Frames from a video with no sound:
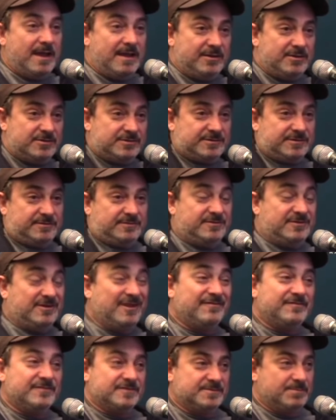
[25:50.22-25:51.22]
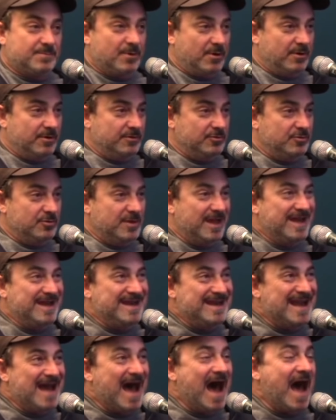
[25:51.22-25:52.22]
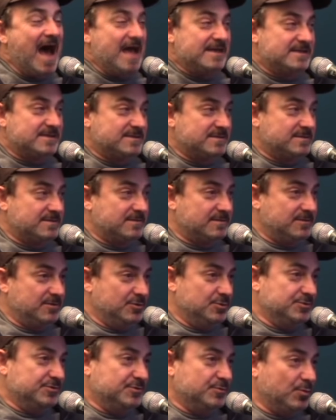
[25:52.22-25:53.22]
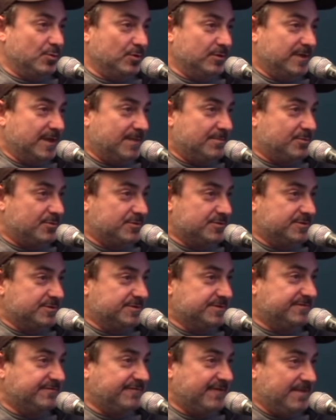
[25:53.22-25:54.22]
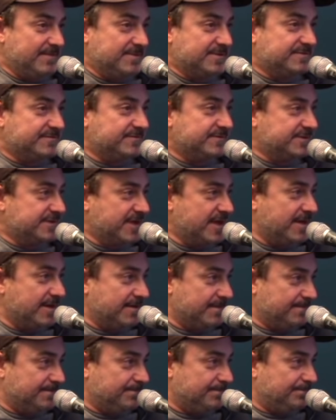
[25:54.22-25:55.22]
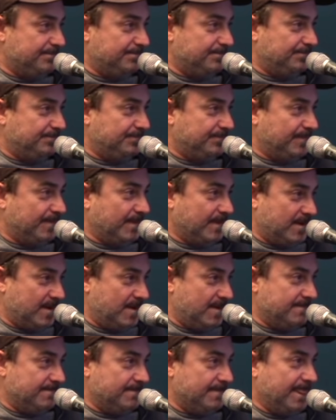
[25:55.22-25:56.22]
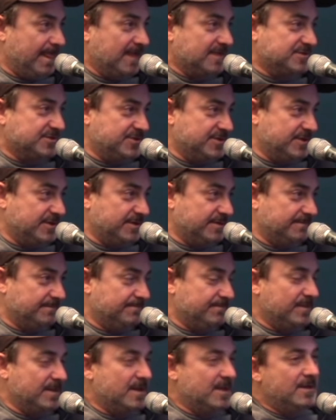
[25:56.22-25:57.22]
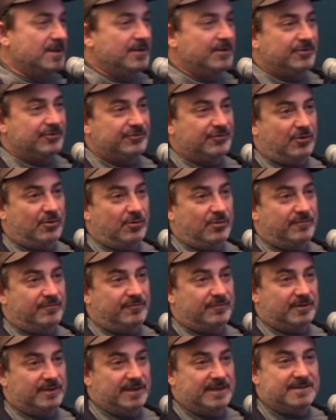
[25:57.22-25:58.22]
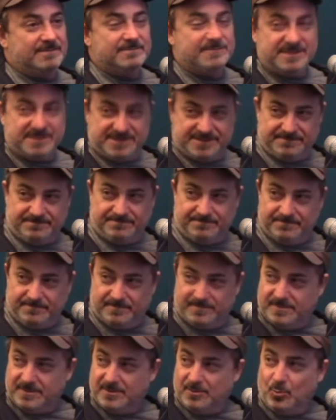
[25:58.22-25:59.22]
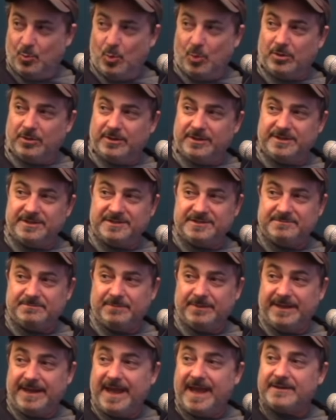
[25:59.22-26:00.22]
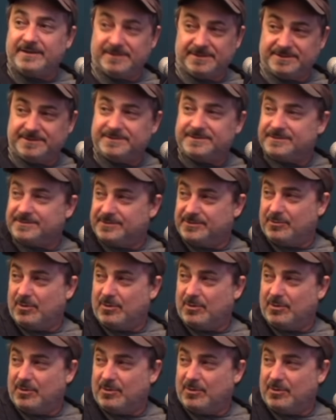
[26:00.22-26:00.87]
And here's the toughest part you cannot use a word that person is famous for saying. Okay? That's cheating. So for Liam Neeson, the word is bananas.